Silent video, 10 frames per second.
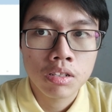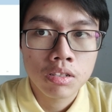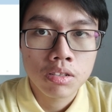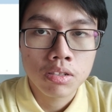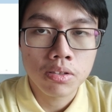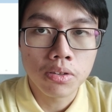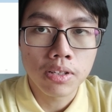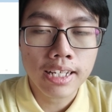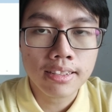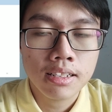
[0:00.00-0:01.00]
So
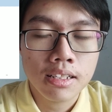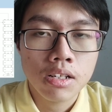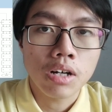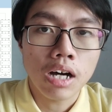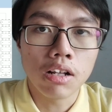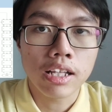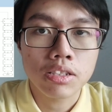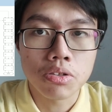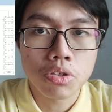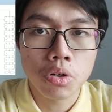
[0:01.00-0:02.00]
next, I'd like to
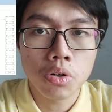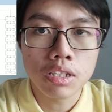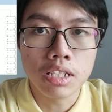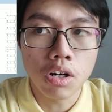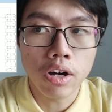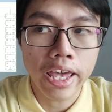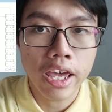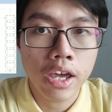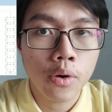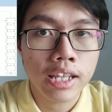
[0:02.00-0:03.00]
show the
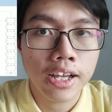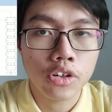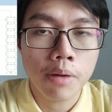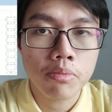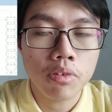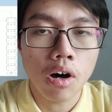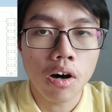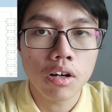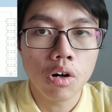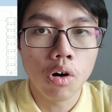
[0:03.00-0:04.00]
AON diagram
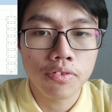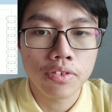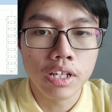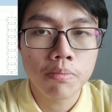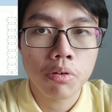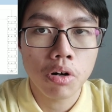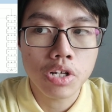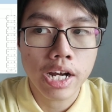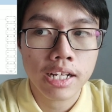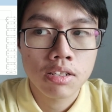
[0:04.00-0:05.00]
of the project.